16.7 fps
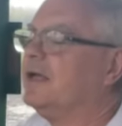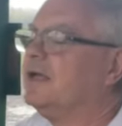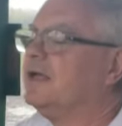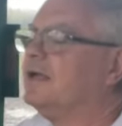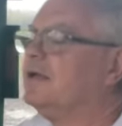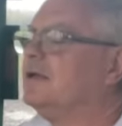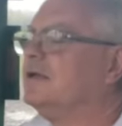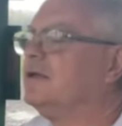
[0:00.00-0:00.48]

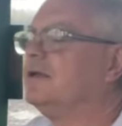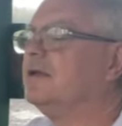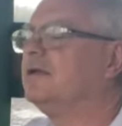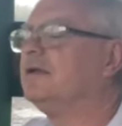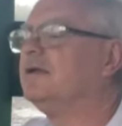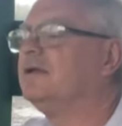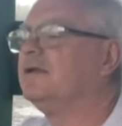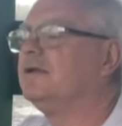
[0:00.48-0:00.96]

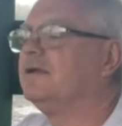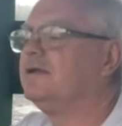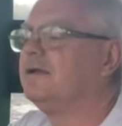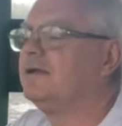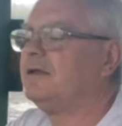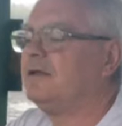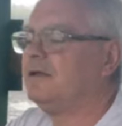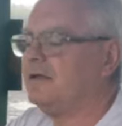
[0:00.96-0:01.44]

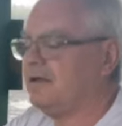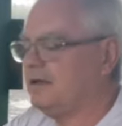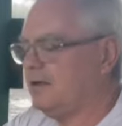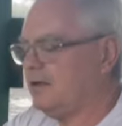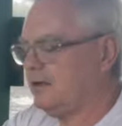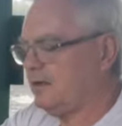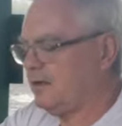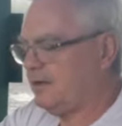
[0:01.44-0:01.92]

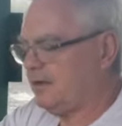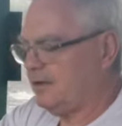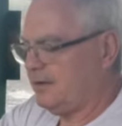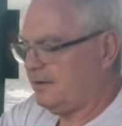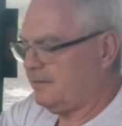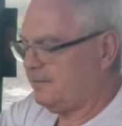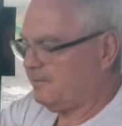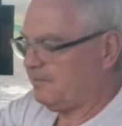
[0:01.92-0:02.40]

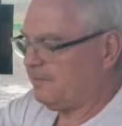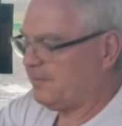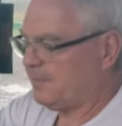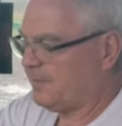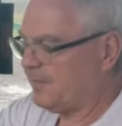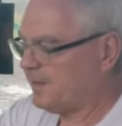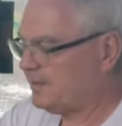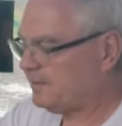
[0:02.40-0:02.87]

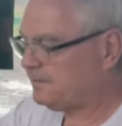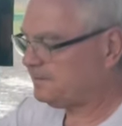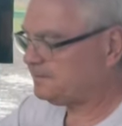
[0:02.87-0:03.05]
No one is speaking in this clip.